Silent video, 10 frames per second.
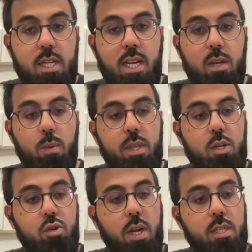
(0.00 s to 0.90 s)
dealing with
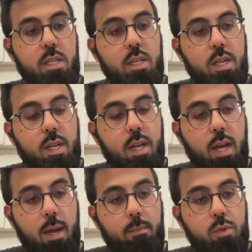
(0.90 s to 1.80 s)
interest.
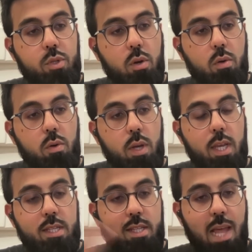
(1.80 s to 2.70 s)
Um, so
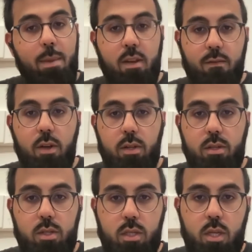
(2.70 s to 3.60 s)
Islamic
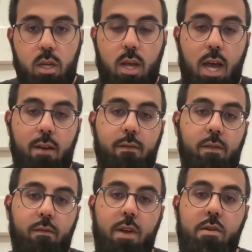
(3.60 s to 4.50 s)
funds have
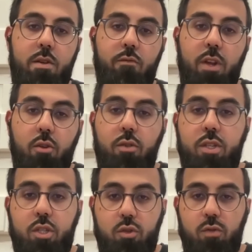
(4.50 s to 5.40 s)
very
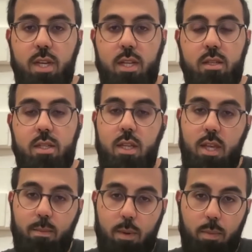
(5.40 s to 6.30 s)
rigorous screens that
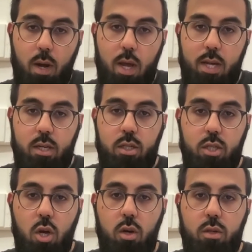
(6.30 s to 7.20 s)
they apply to
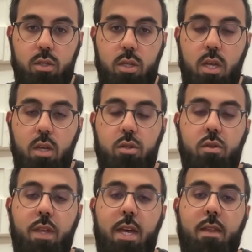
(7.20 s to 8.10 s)
stocks mm-hmm.
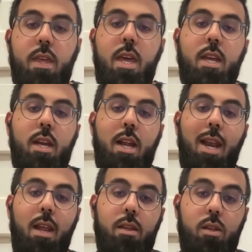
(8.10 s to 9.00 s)
so that they can
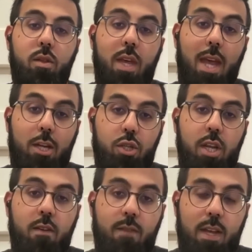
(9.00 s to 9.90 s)
uh, they
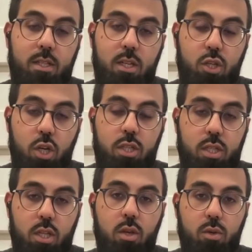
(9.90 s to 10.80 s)
actually invest
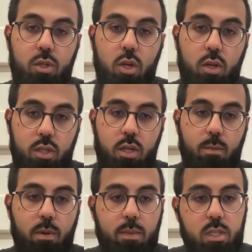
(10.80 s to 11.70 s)
just in those stocks that
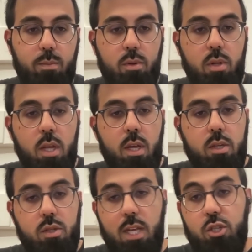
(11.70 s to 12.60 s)
are permissible.
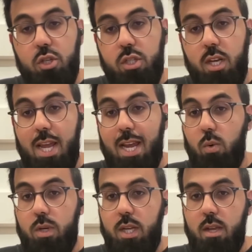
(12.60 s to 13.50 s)
So that's just in
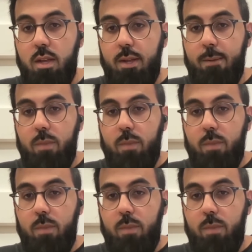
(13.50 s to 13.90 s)
equity.